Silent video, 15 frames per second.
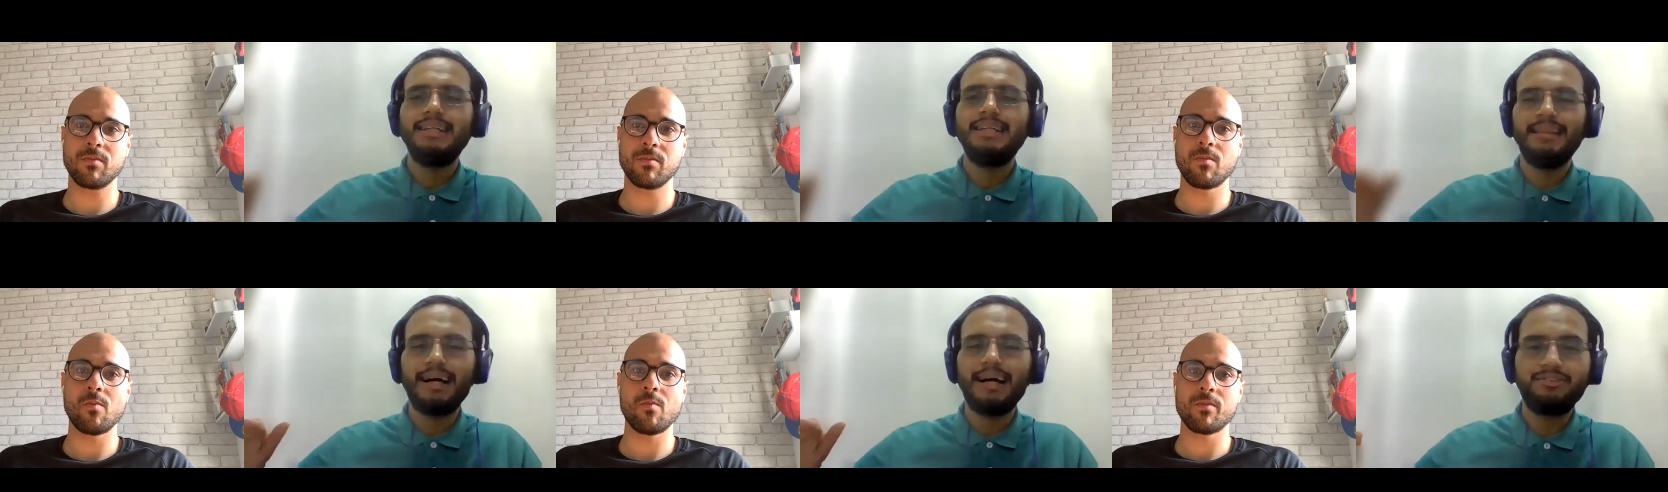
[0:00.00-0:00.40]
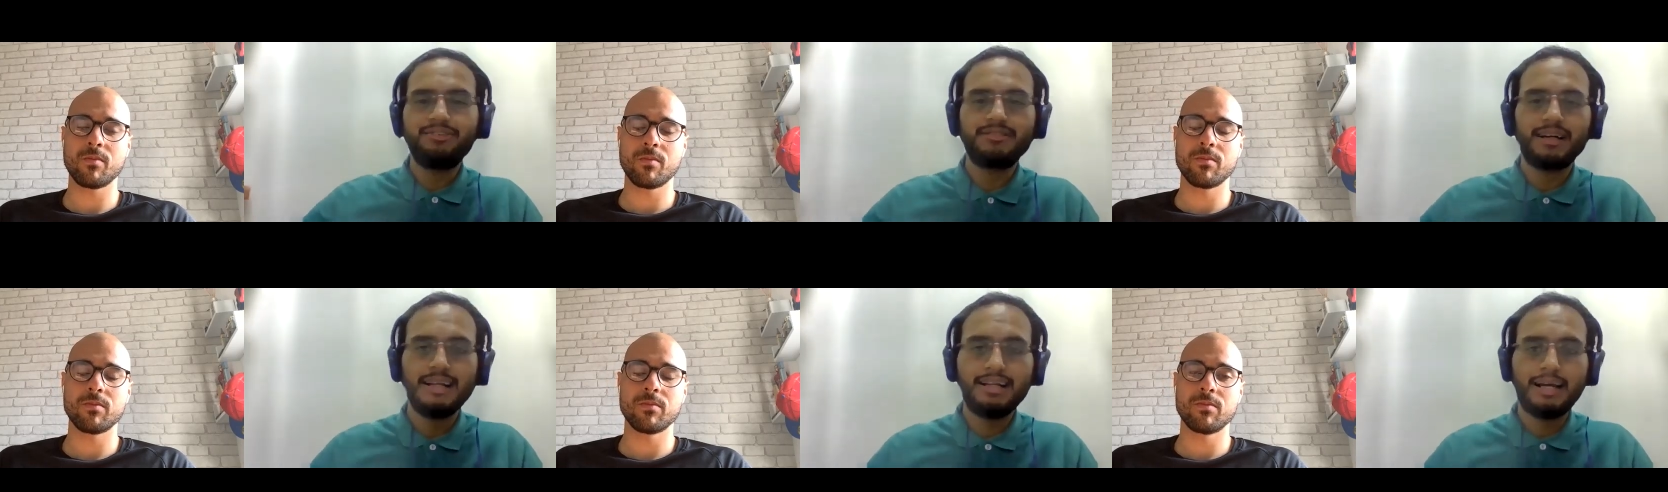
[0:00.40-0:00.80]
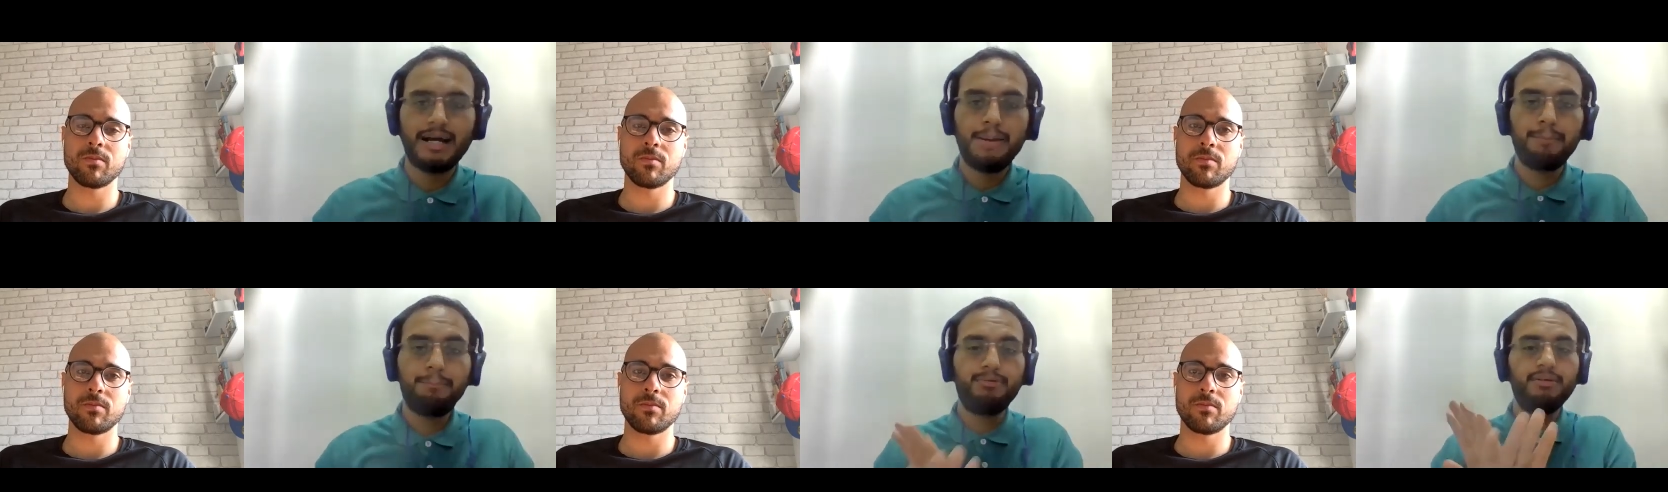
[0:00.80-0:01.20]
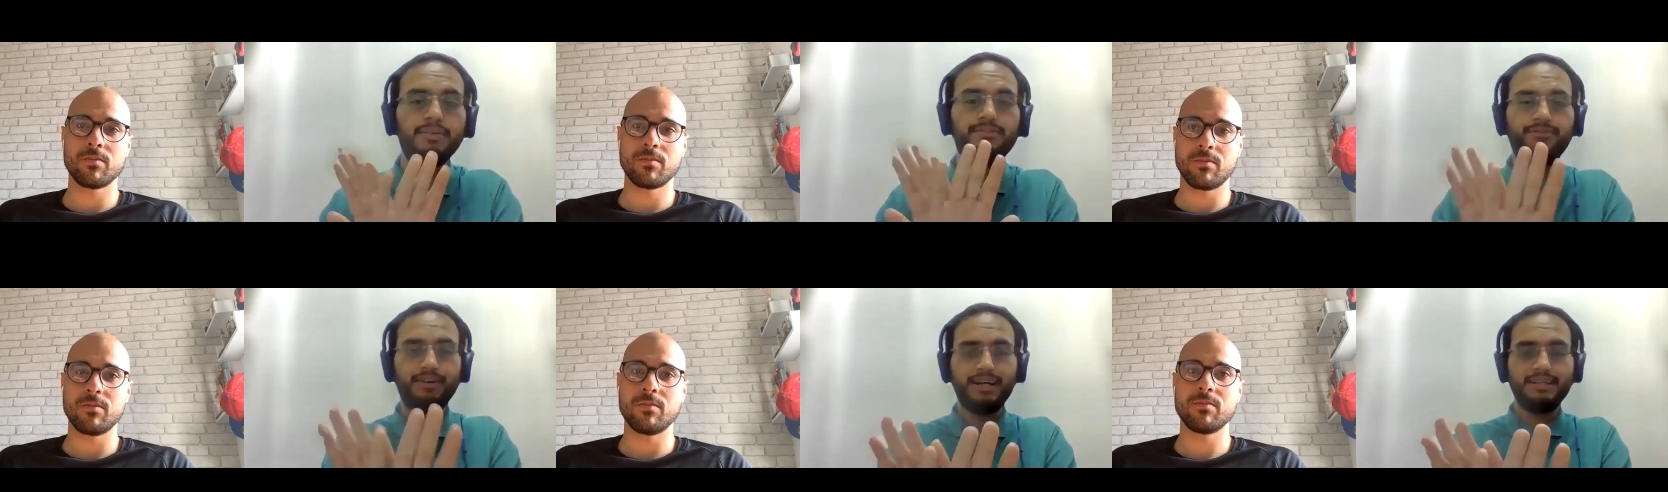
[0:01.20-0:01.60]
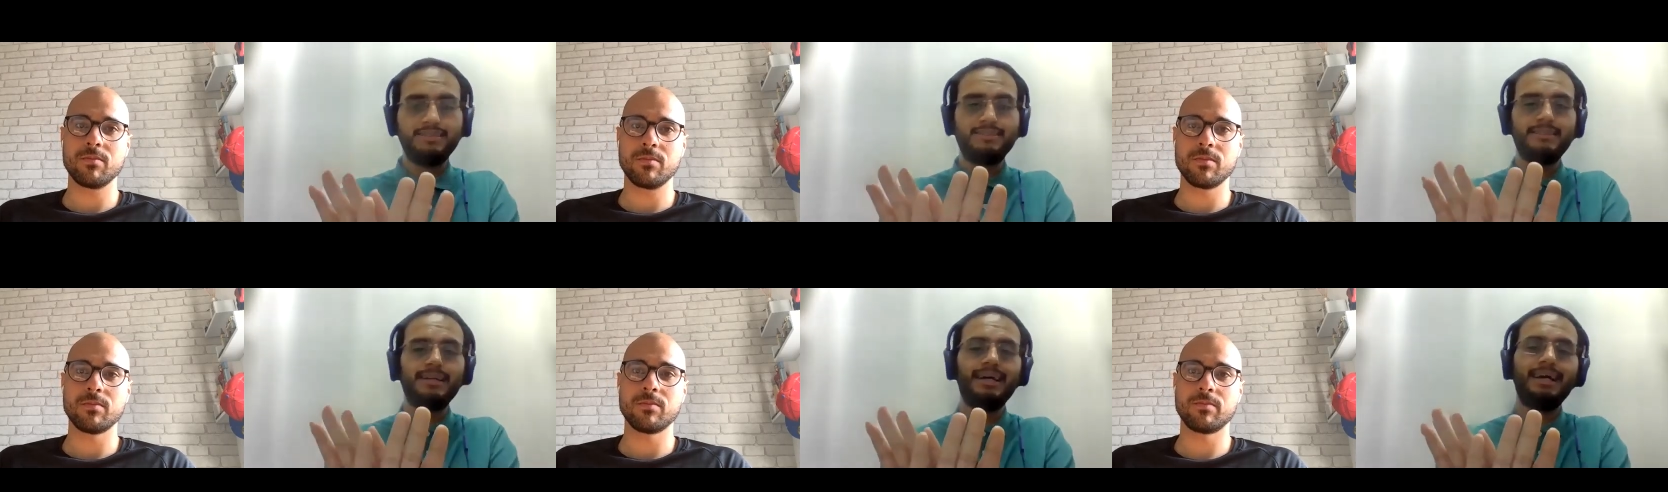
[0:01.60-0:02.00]
Speaker 1: lifestyle and
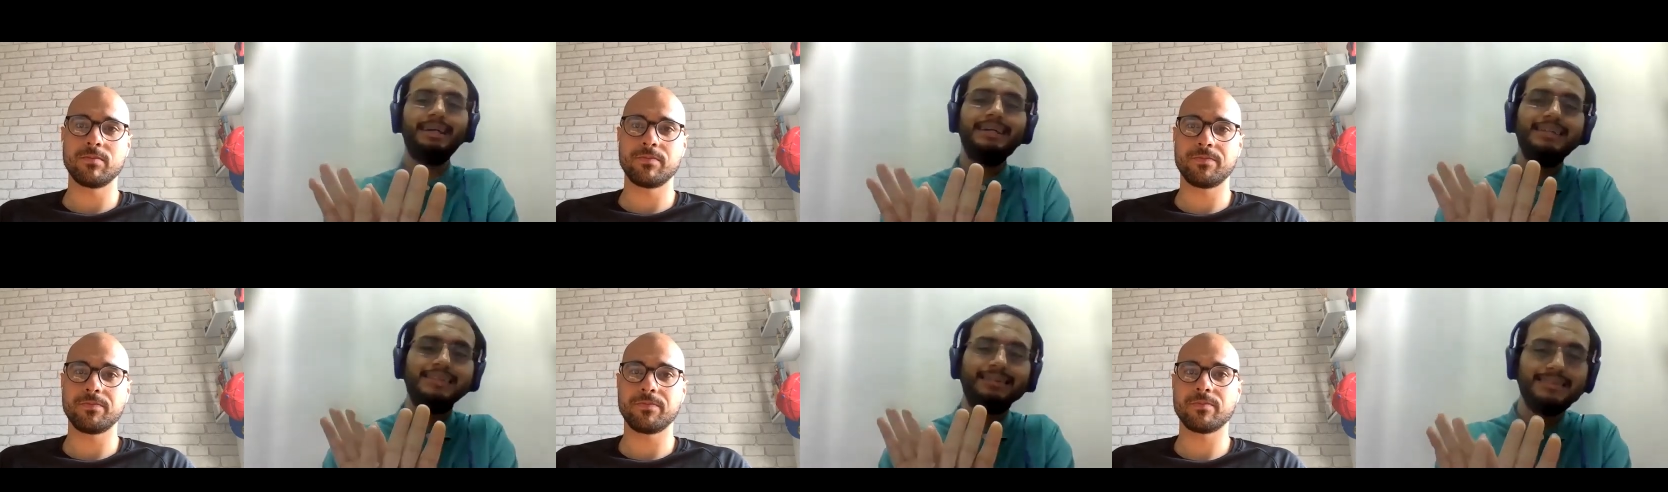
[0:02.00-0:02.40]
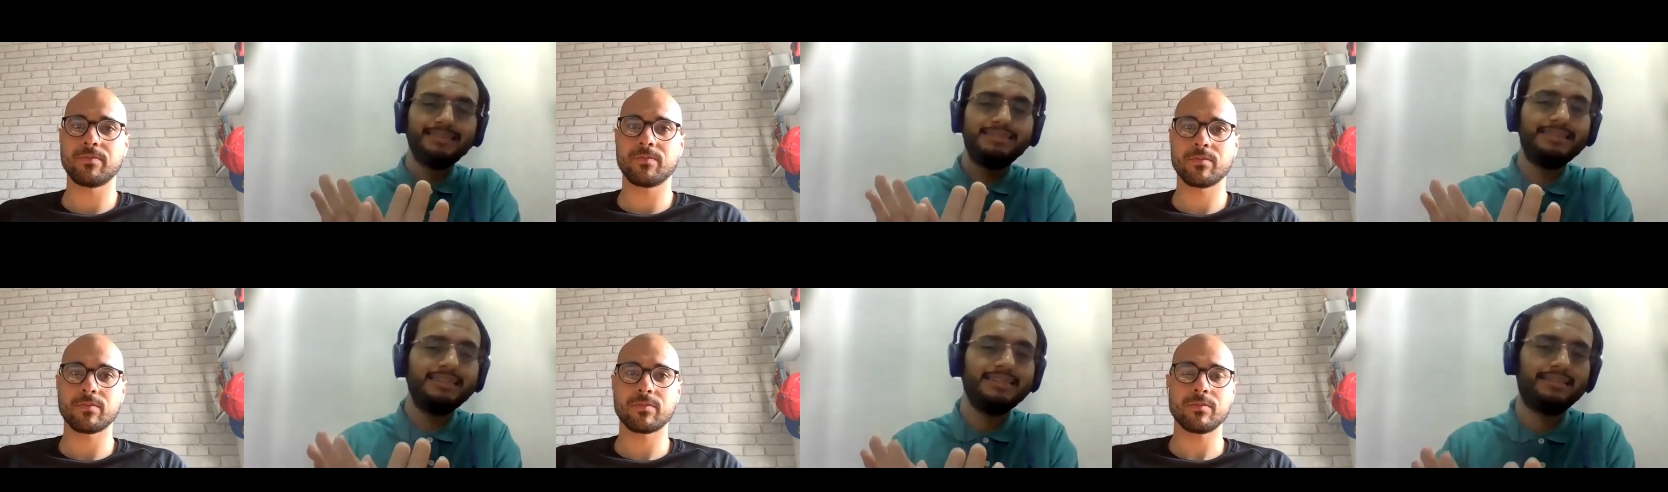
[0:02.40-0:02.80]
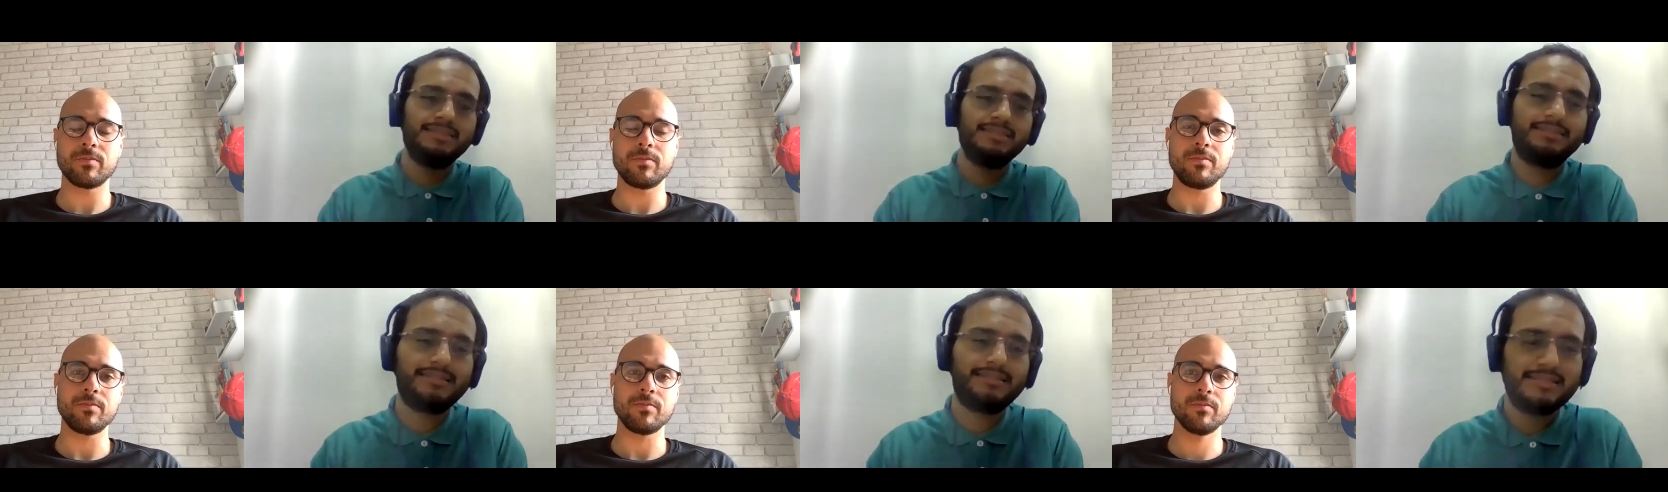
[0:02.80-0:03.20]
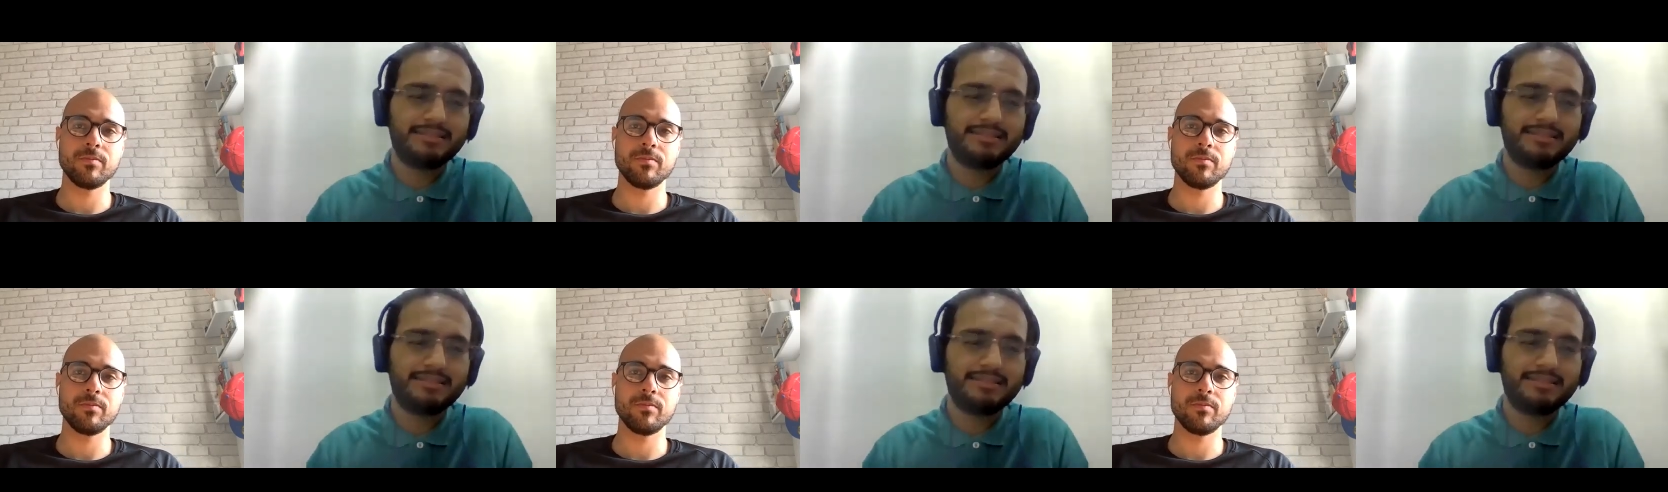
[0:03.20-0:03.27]
prevent any diseases?